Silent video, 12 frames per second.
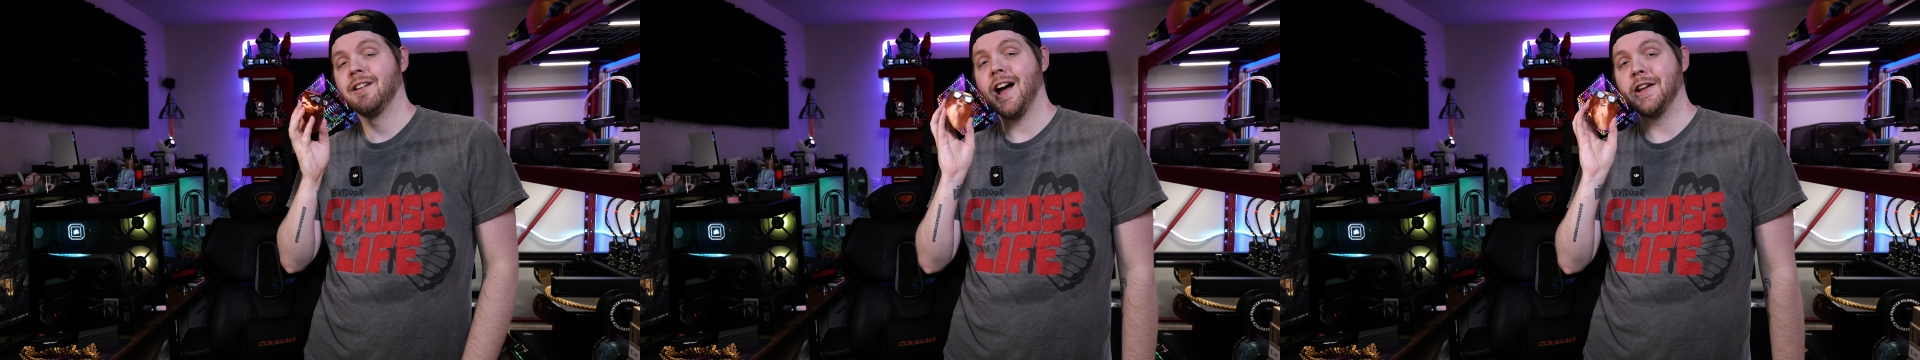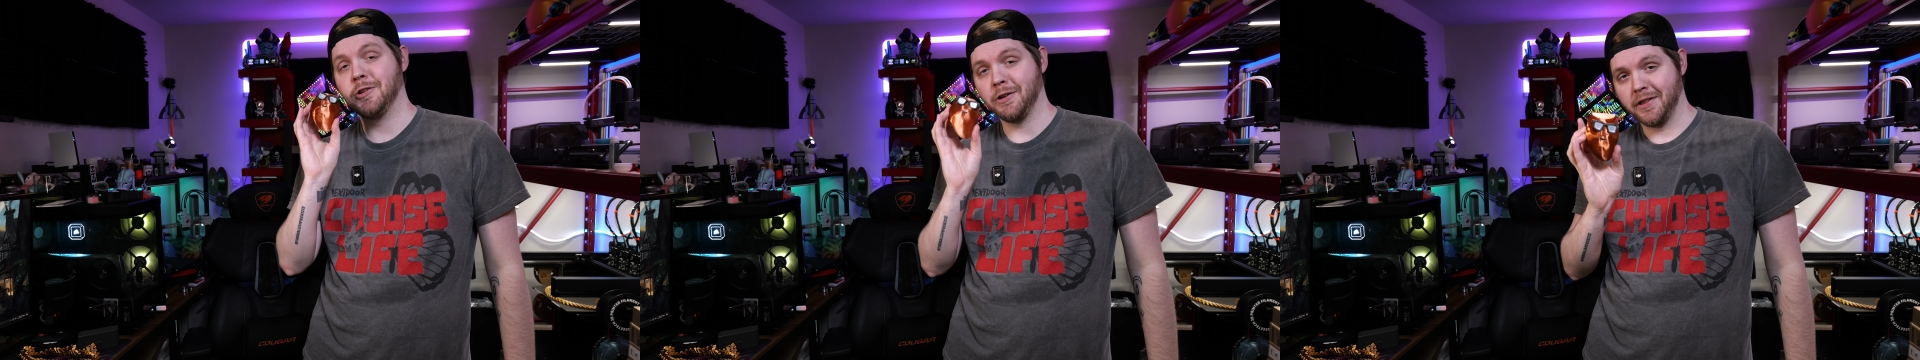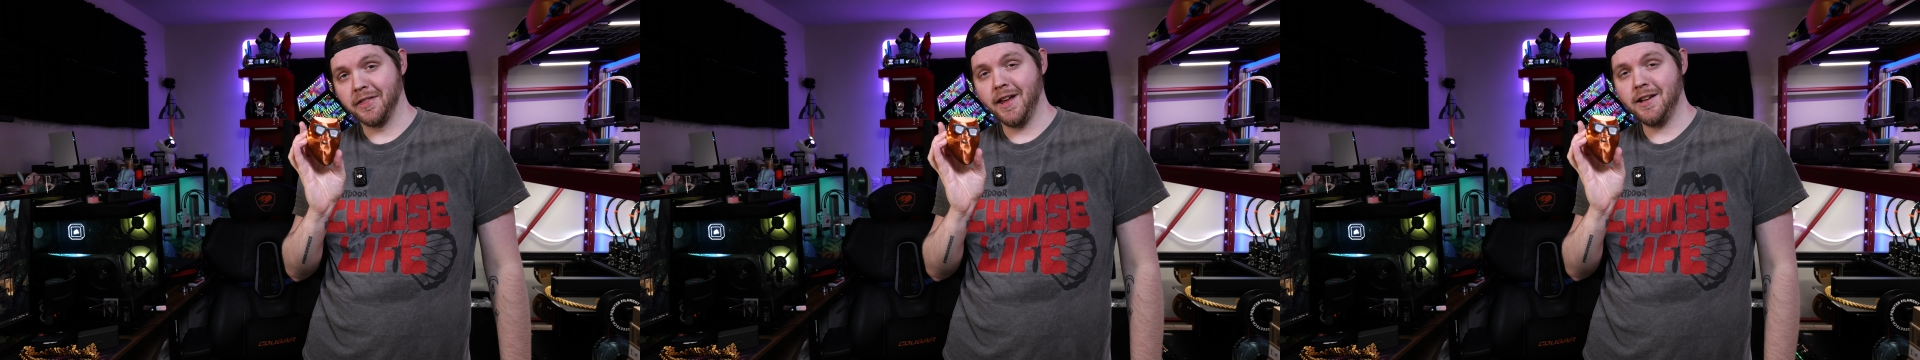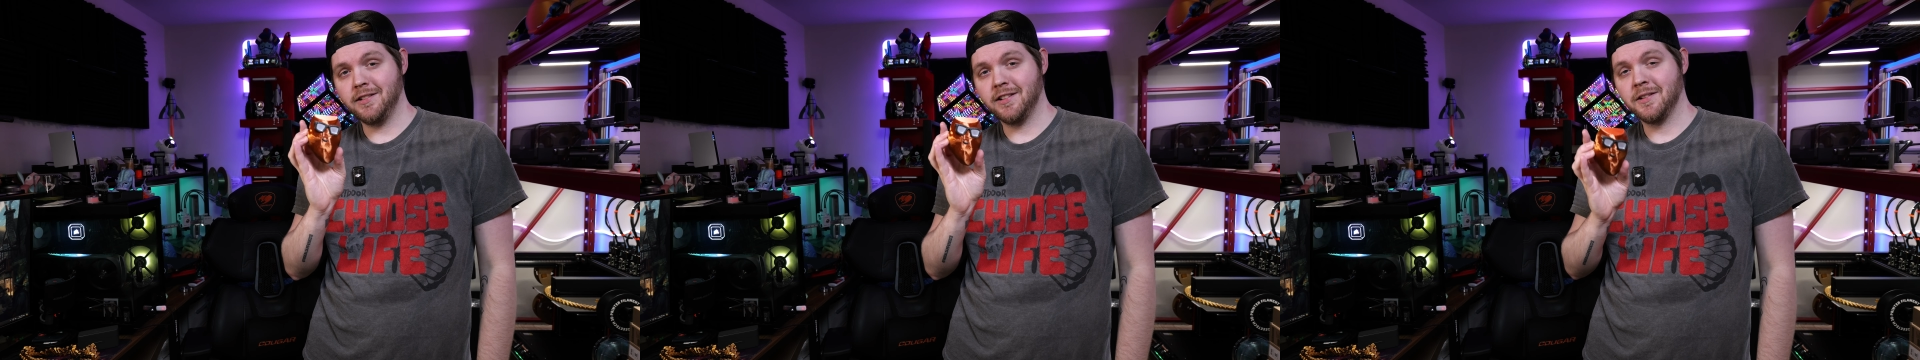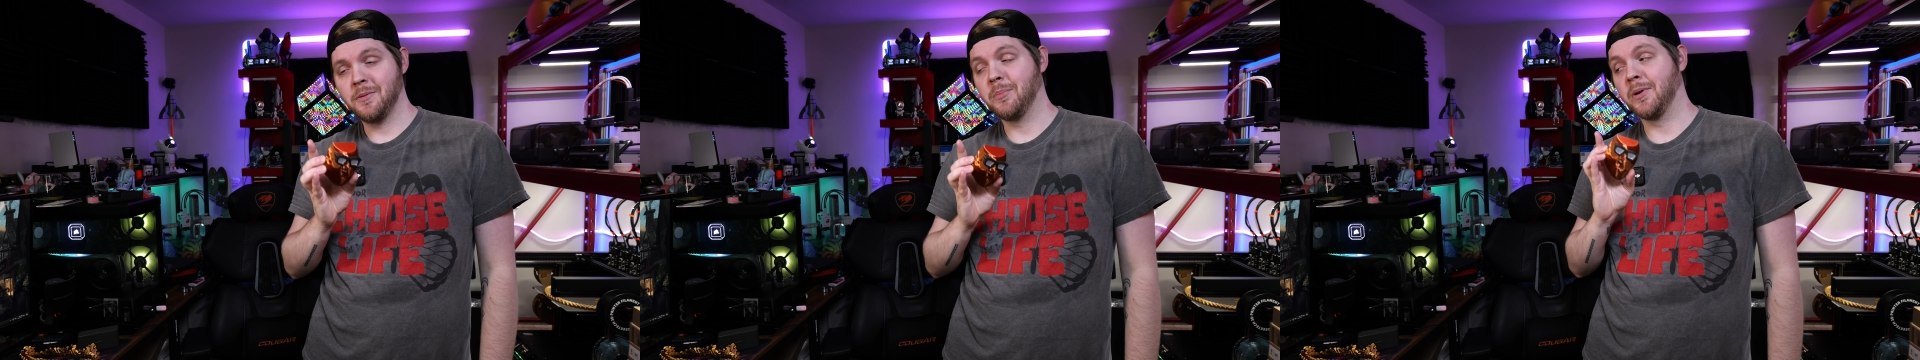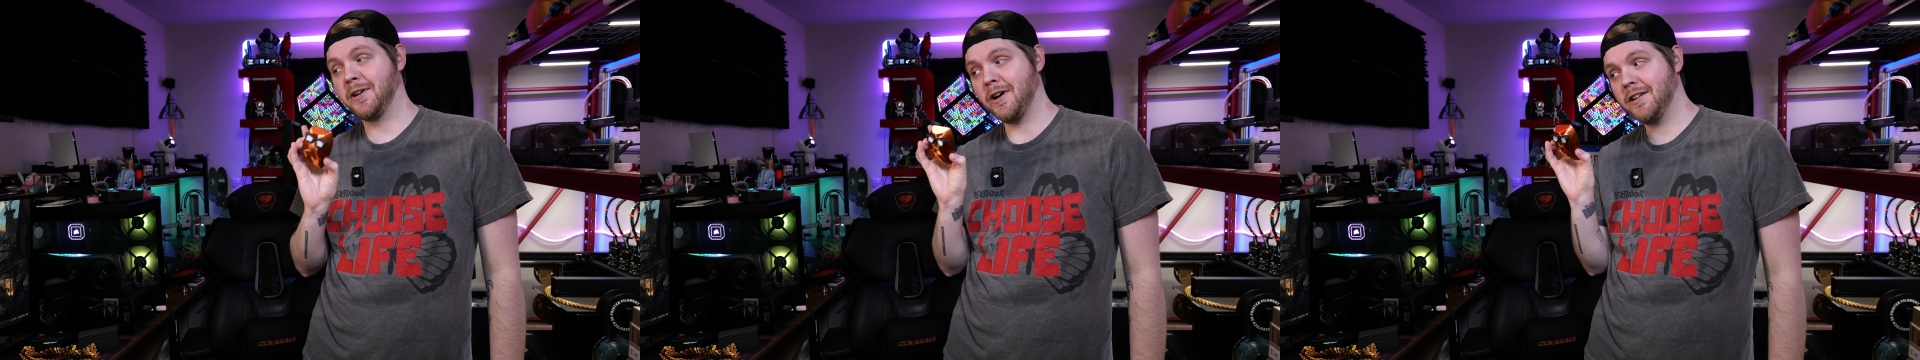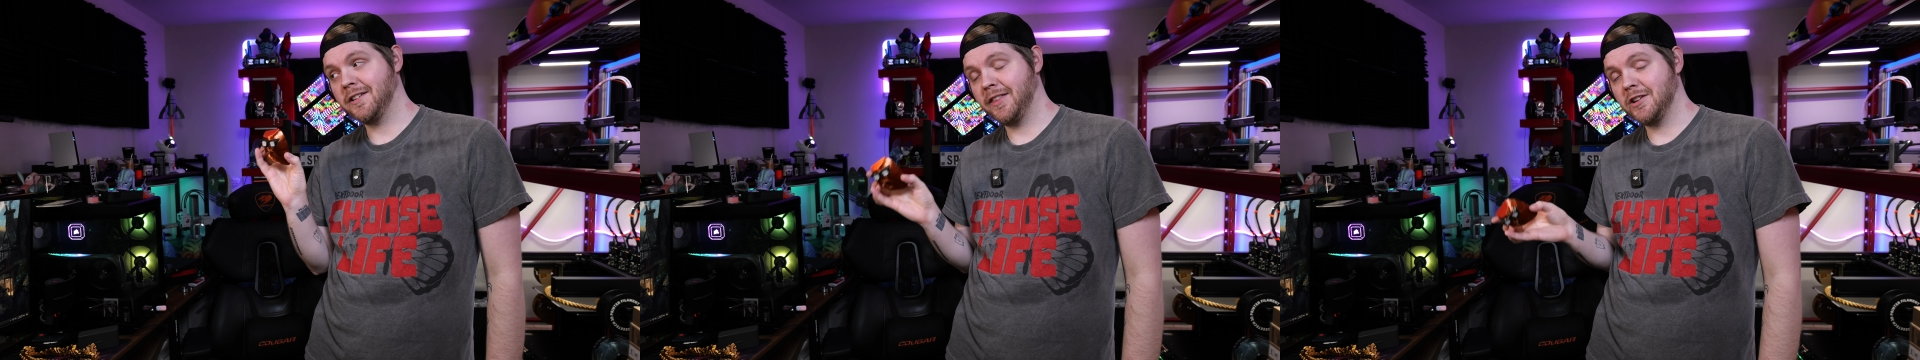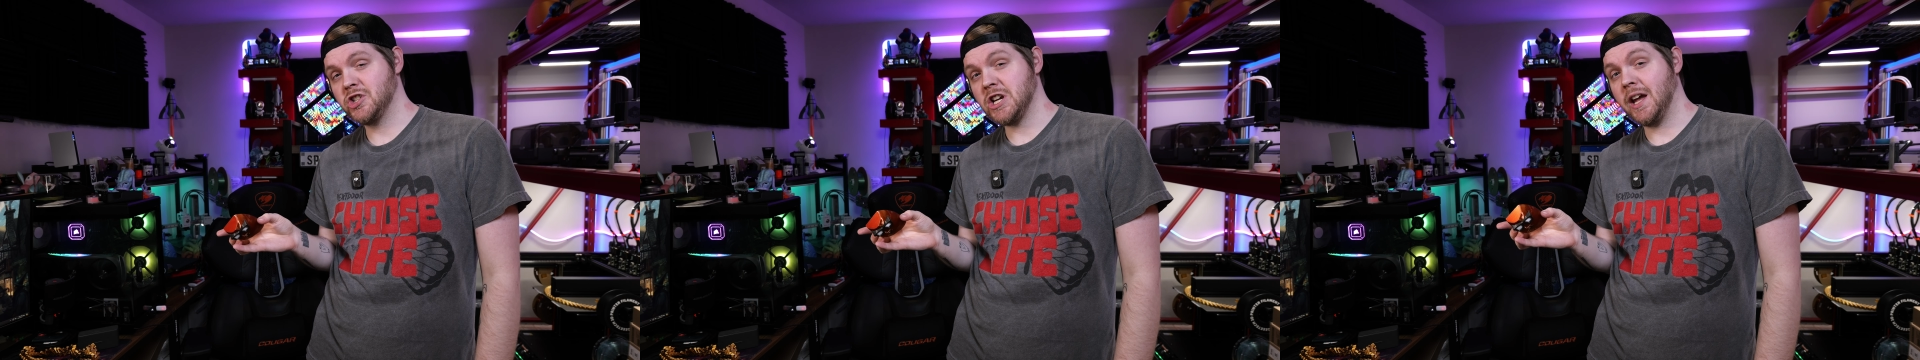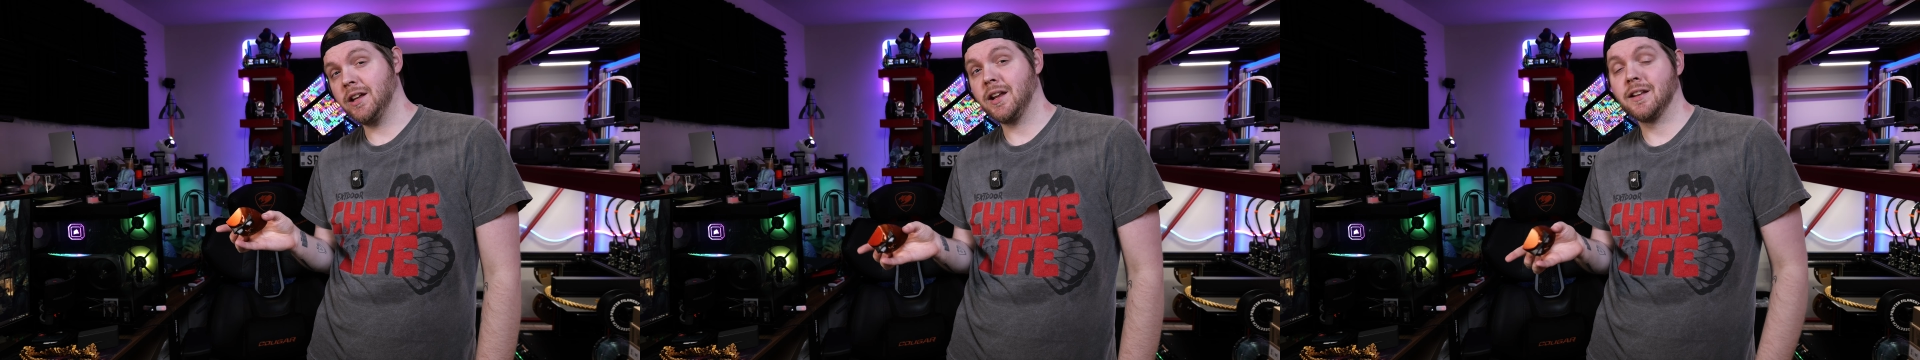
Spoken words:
I took this, put it onto the chain,